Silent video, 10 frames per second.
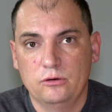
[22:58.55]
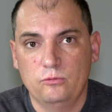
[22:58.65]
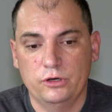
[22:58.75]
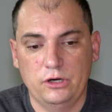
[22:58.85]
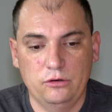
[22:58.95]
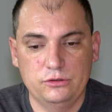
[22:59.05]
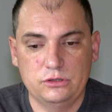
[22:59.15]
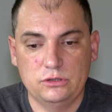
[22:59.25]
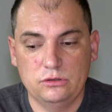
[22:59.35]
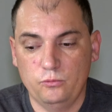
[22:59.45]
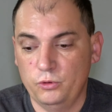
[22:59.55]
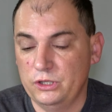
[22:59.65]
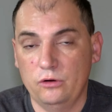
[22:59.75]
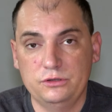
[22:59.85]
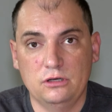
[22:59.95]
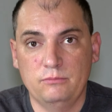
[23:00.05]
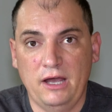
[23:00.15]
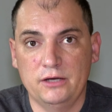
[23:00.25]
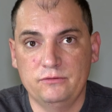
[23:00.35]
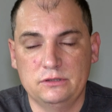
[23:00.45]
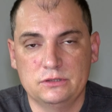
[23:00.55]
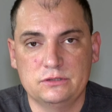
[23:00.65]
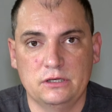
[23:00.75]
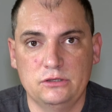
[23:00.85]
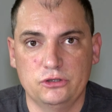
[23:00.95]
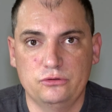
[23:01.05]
without them having to send you a